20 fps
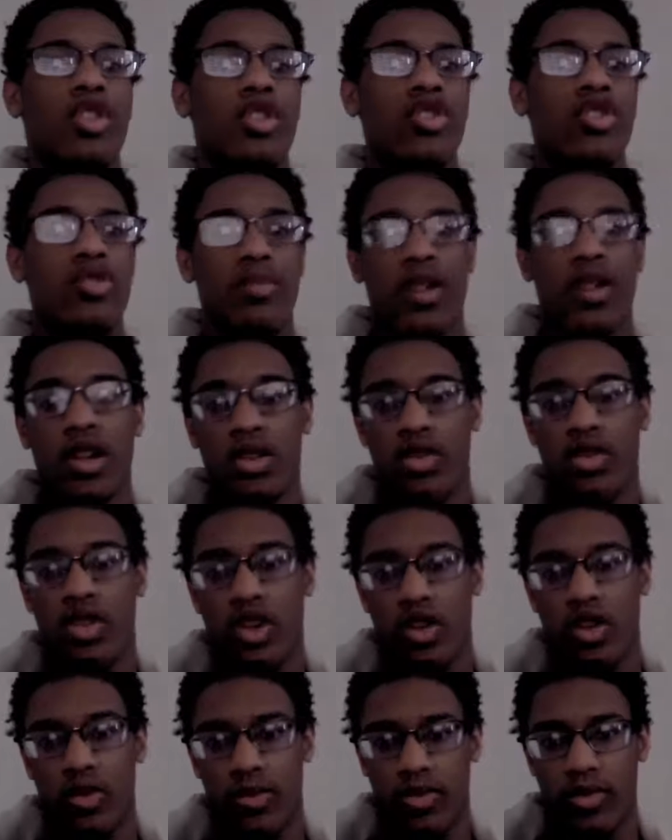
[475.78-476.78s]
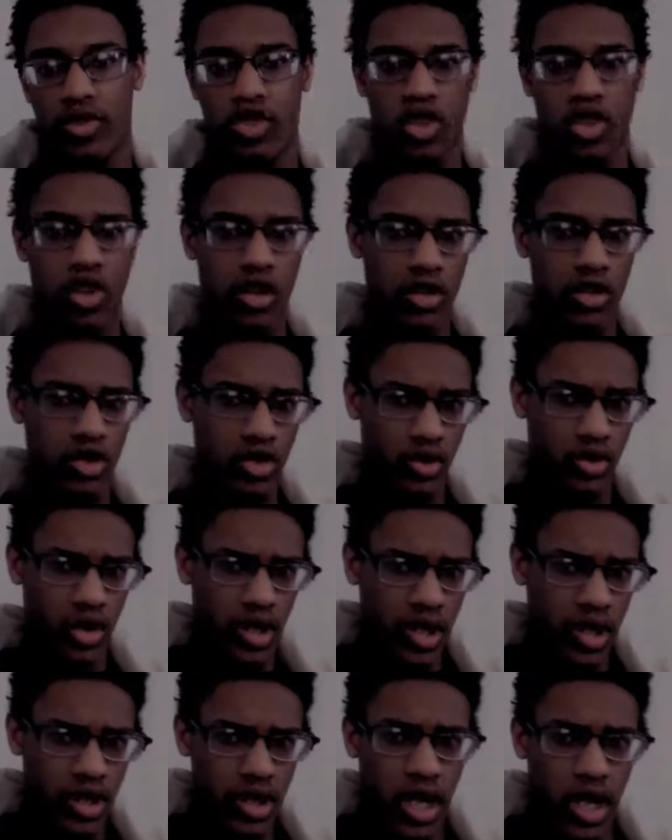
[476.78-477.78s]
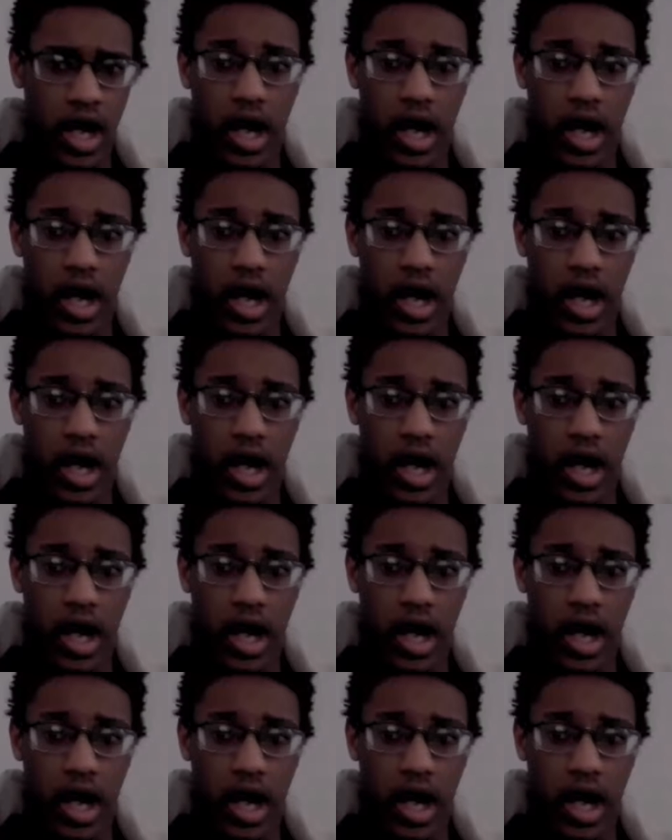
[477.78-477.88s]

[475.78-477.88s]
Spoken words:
You better hope Tron 3,